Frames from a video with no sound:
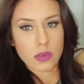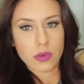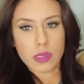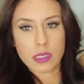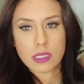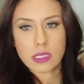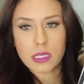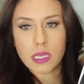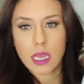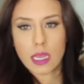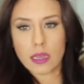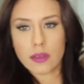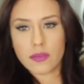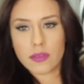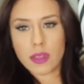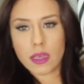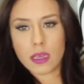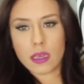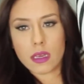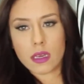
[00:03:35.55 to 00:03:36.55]
So it's kind
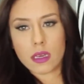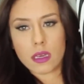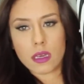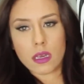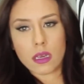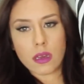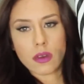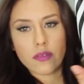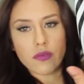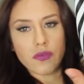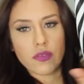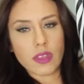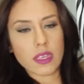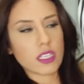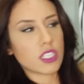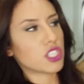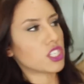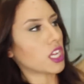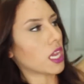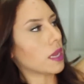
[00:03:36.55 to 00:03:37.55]
of like a
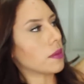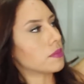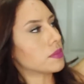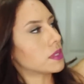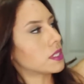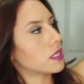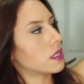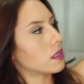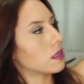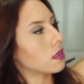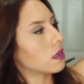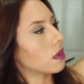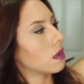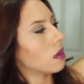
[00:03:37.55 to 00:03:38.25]
V-shaped